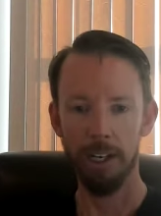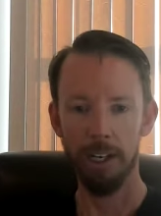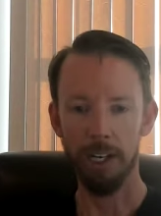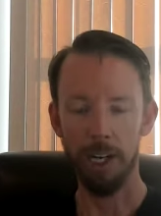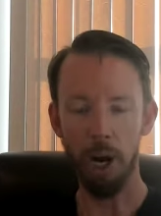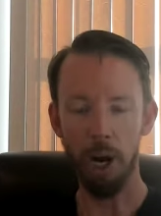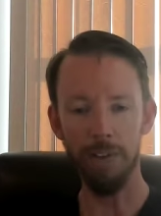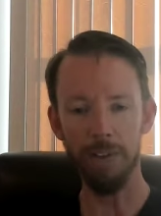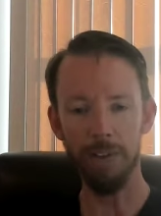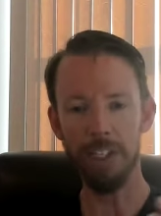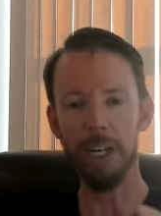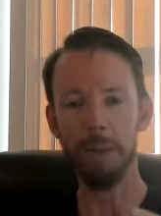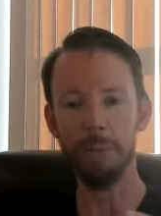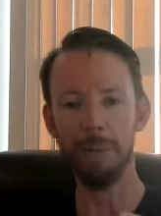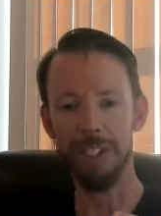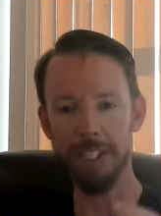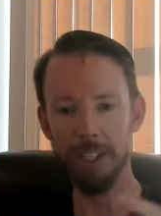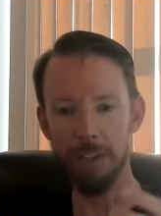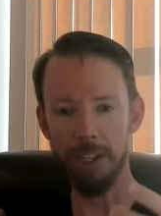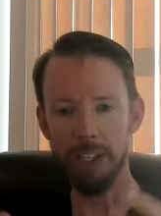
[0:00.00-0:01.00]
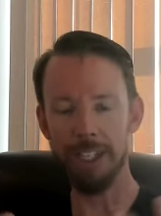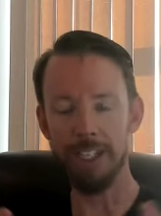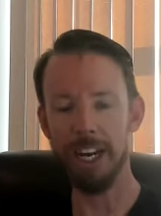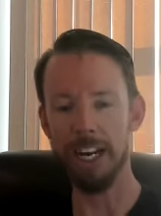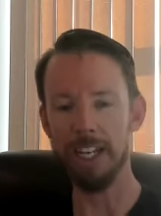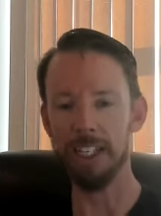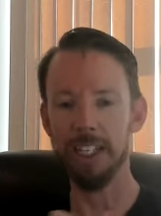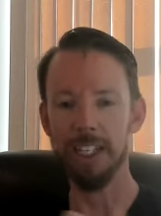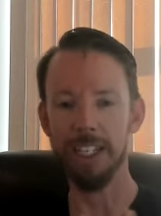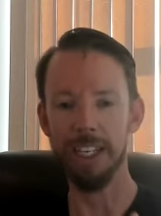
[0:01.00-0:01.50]
now all of a sudden I'm
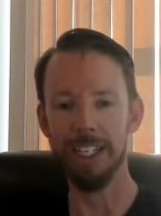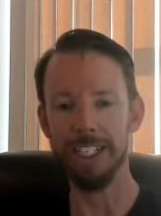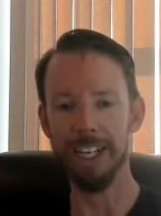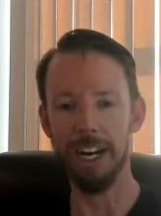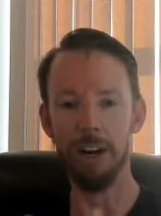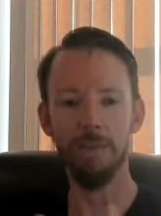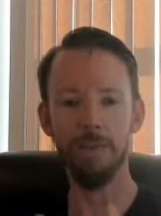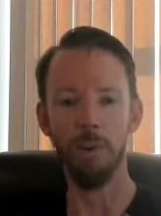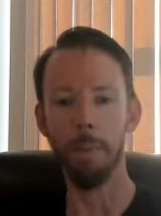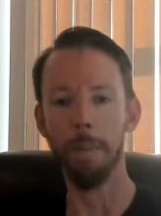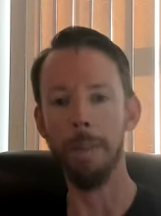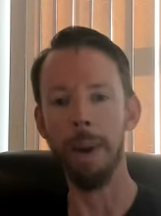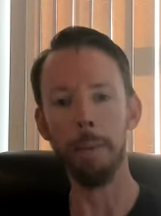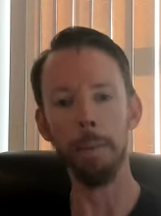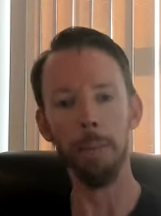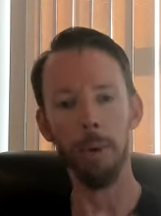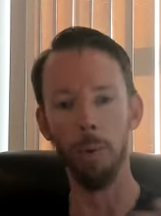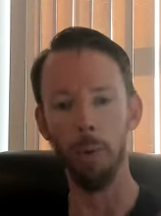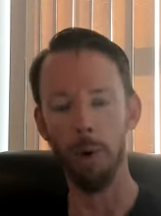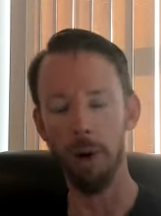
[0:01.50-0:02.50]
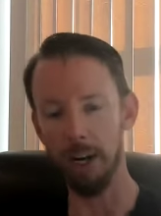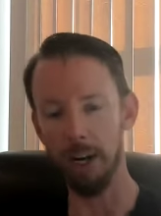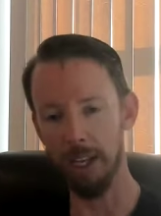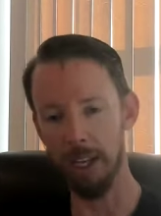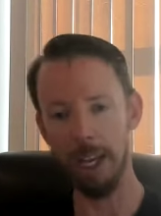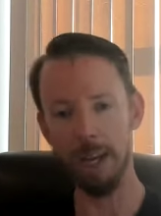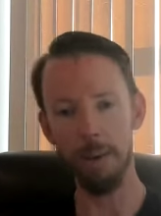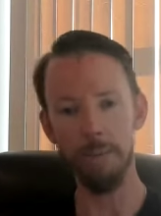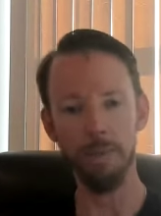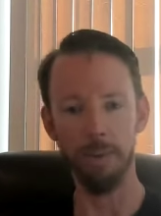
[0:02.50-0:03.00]
synthesizing things. I don't even remember where it
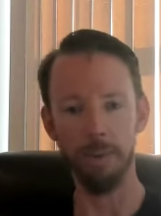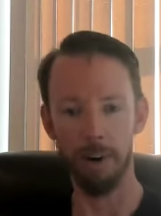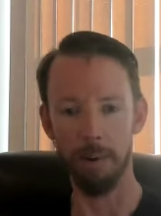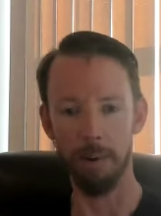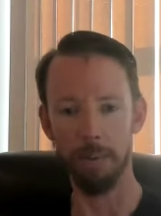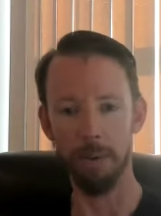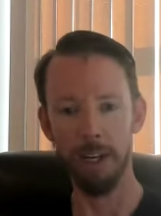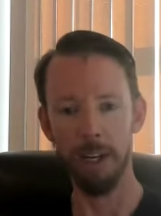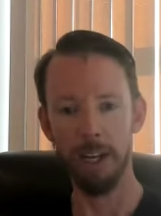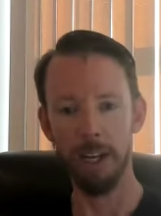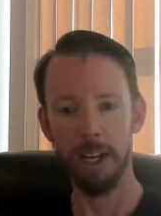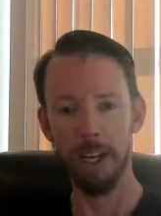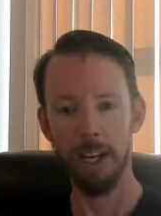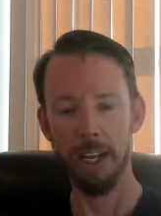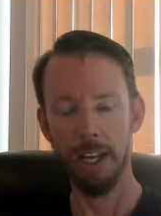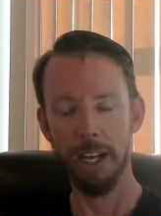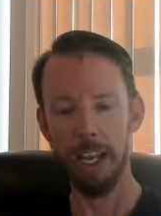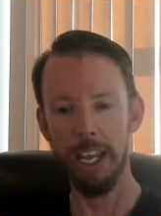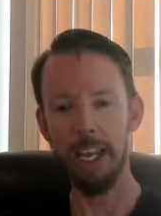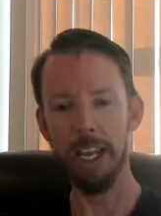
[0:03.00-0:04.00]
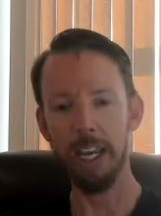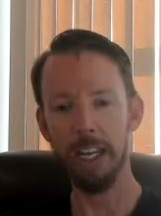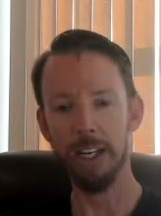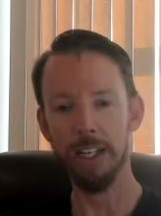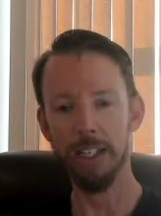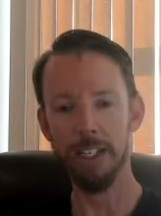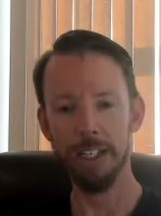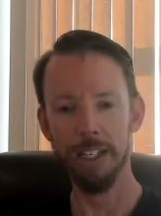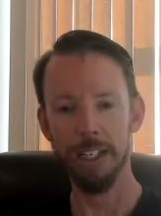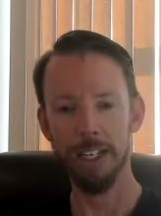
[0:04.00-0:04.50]
came from.
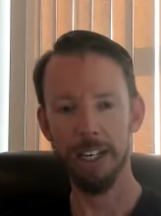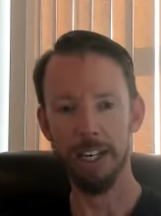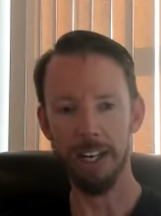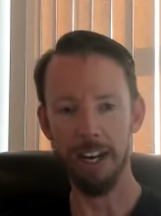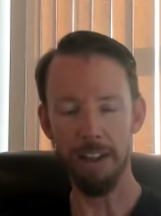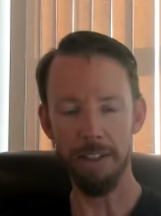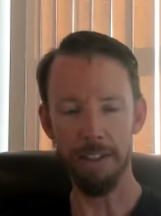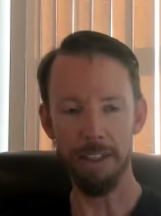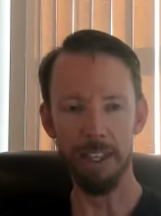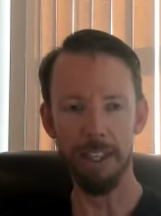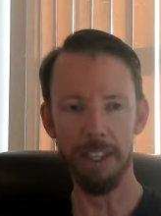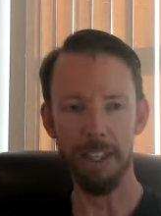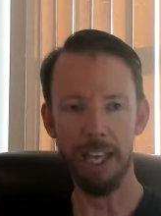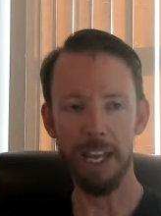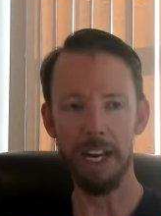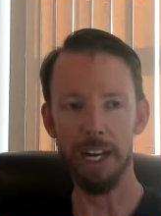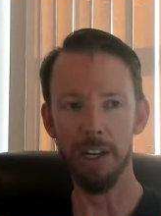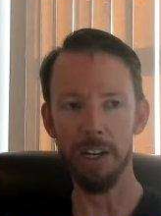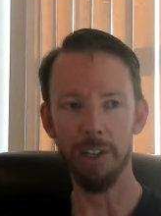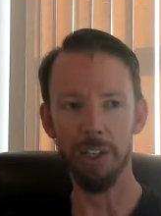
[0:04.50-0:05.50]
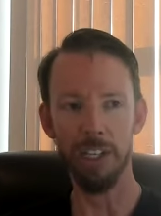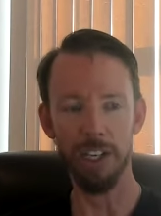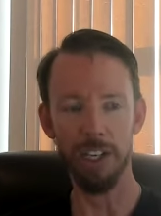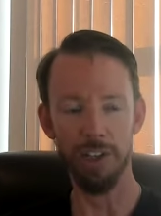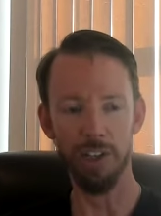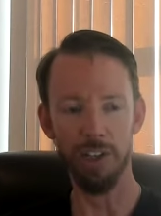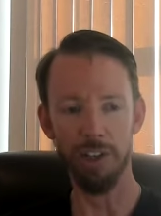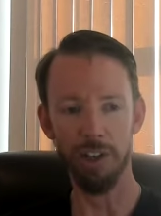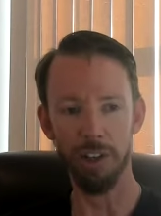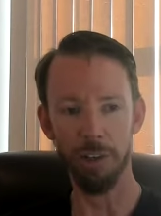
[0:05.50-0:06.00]
And nothing then is
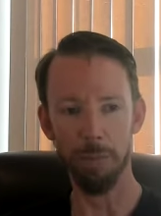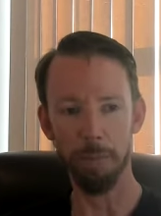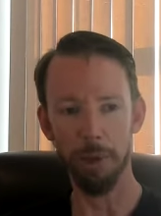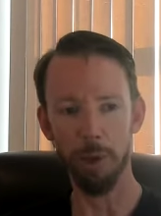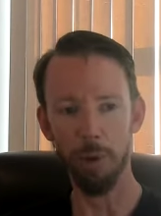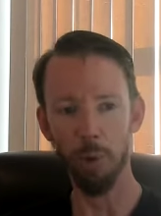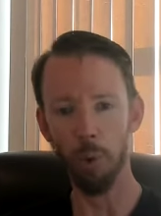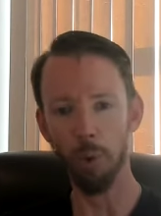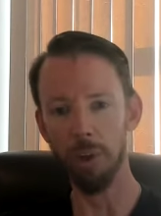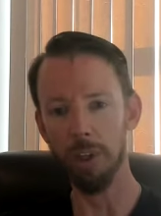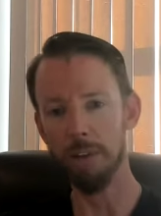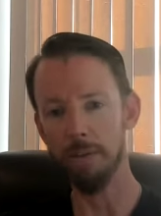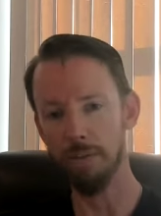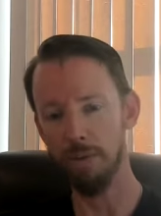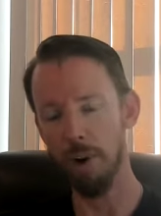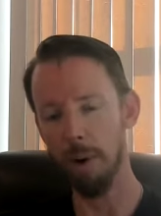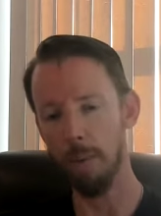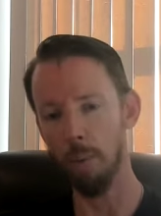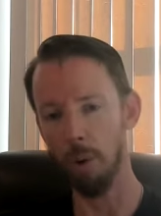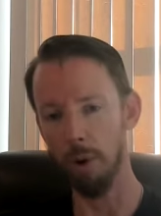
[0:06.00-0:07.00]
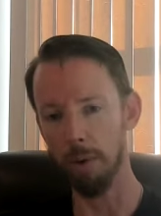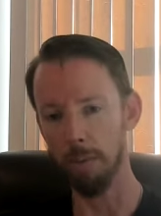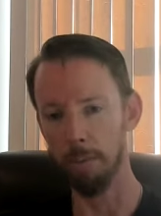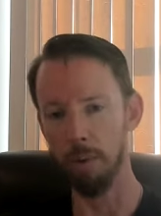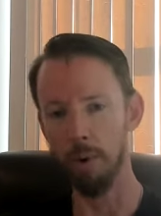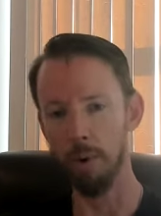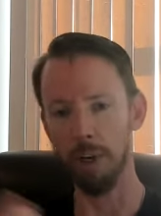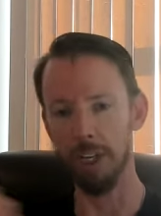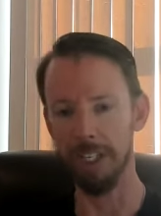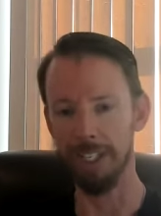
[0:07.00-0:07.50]
necessarily purely from one
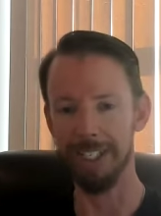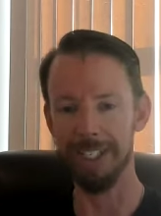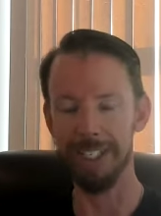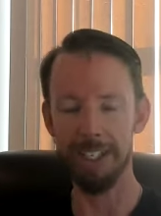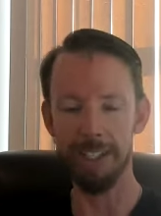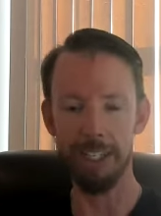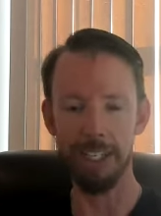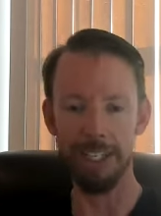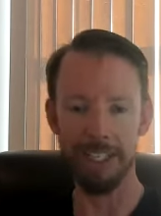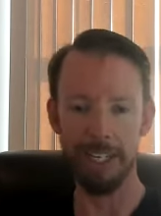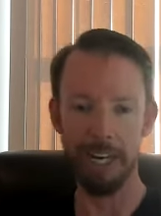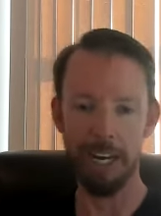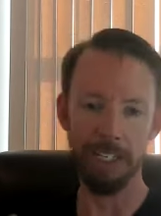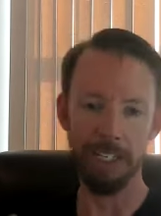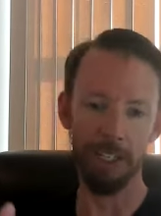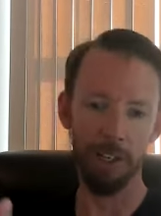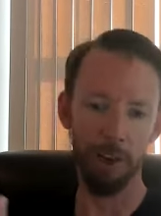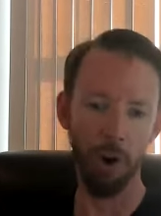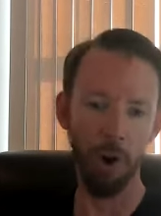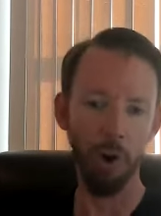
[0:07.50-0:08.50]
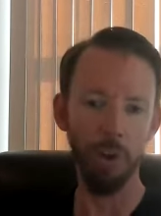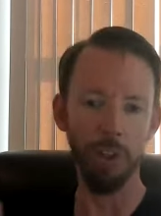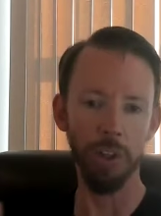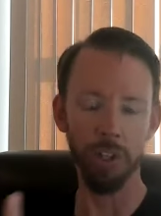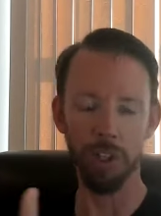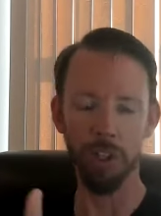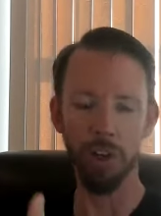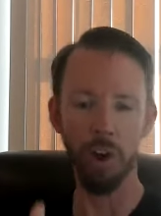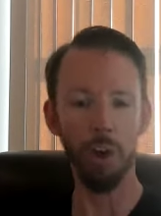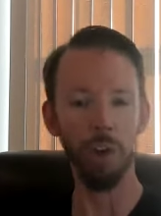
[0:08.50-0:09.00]
book. It's synthesizing all
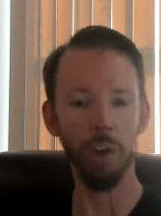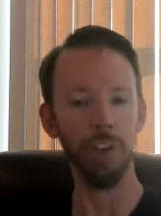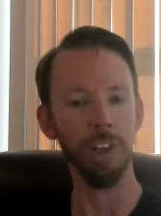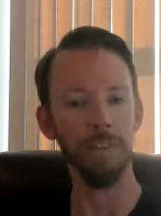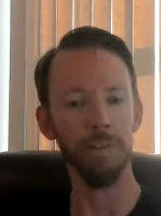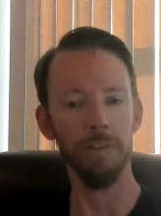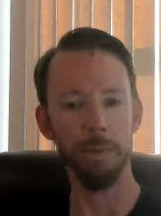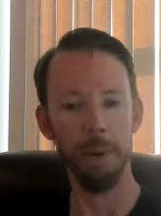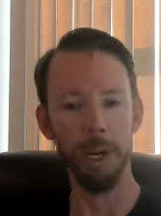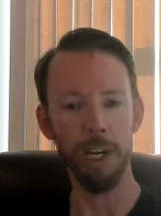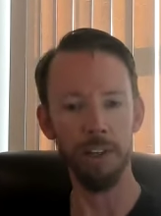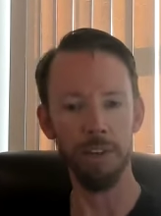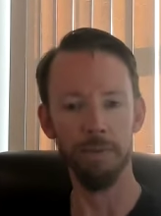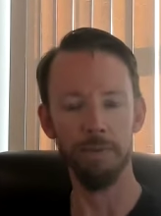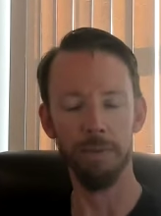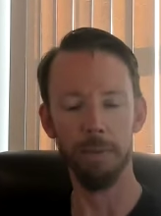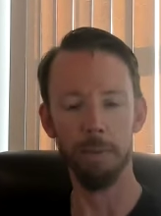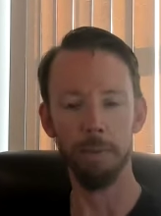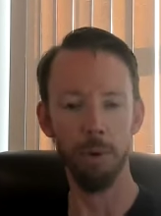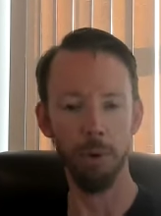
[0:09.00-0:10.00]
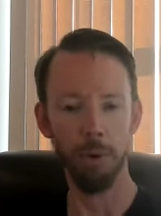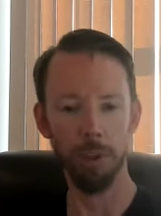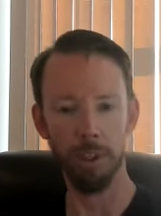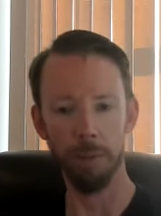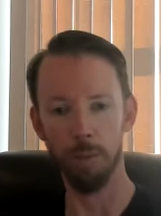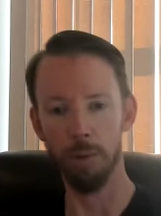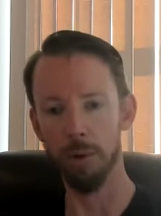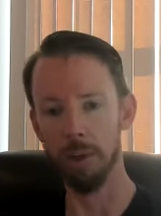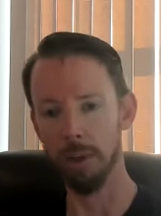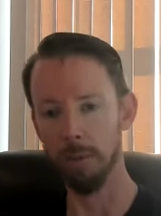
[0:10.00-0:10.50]
this knowledge and information from book to
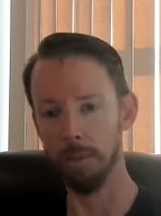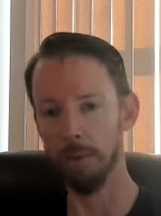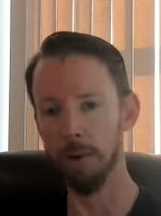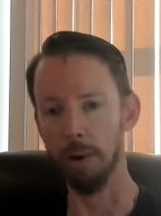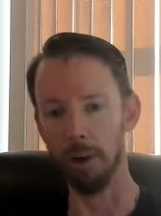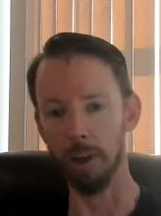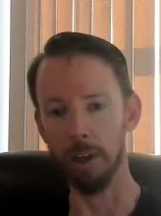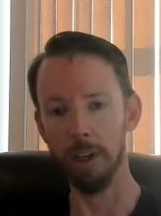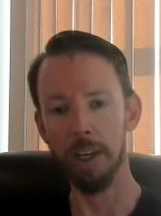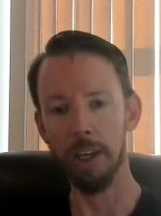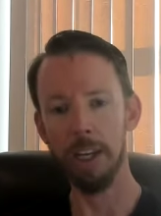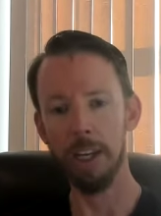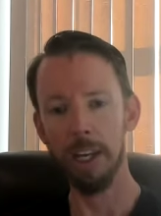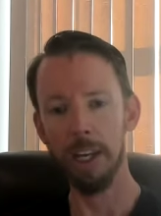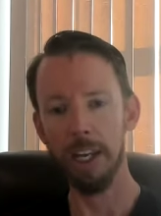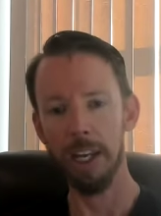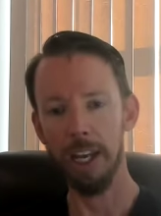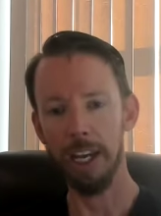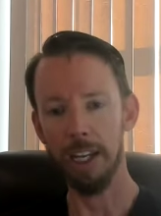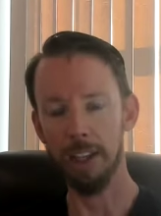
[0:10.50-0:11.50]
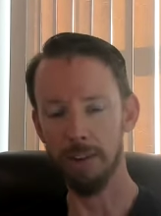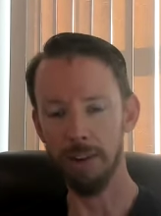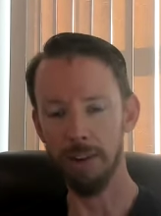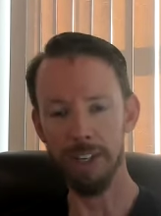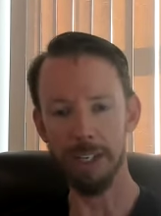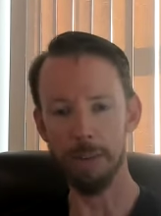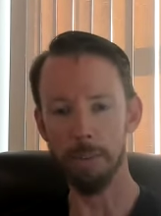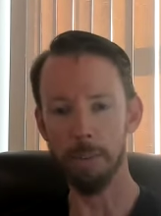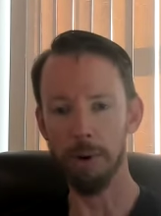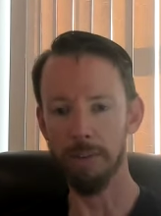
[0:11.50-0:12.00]
book to book. And there
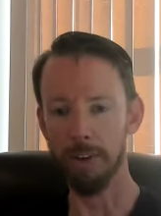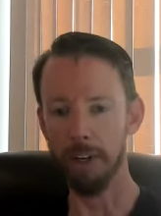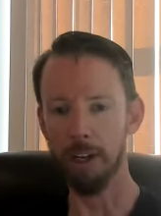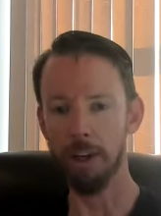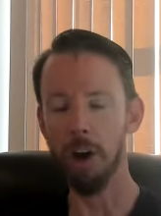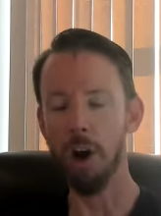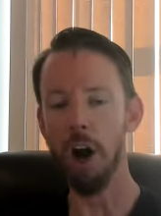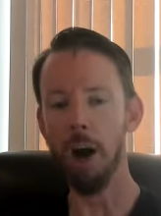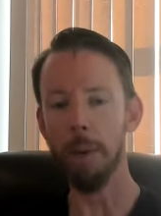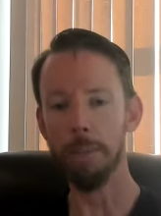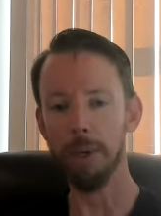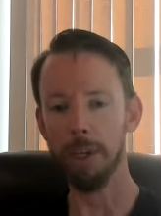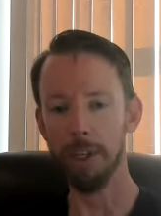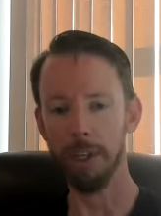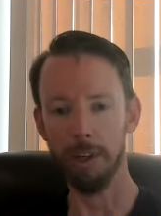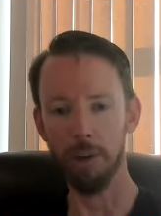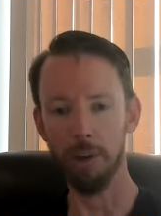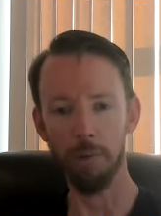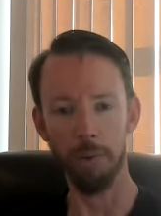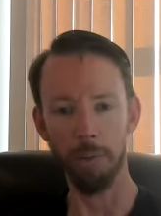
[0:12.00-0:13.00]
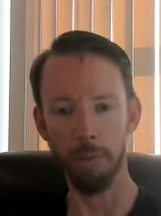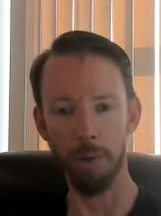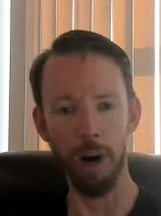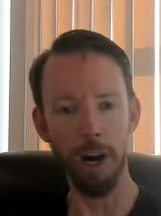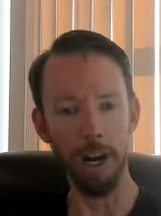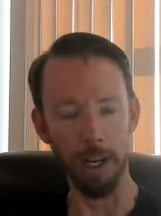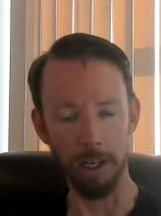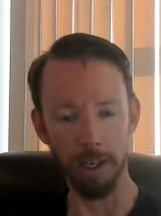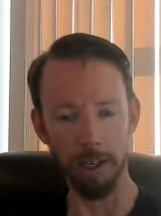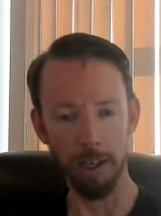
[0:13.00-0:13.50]
isn't a perfect copy in a human
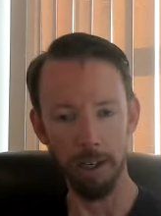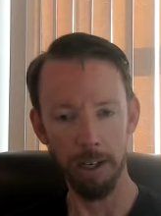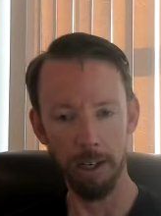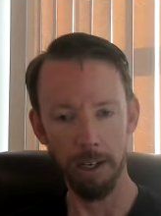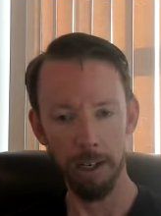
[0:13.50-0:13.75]
brain.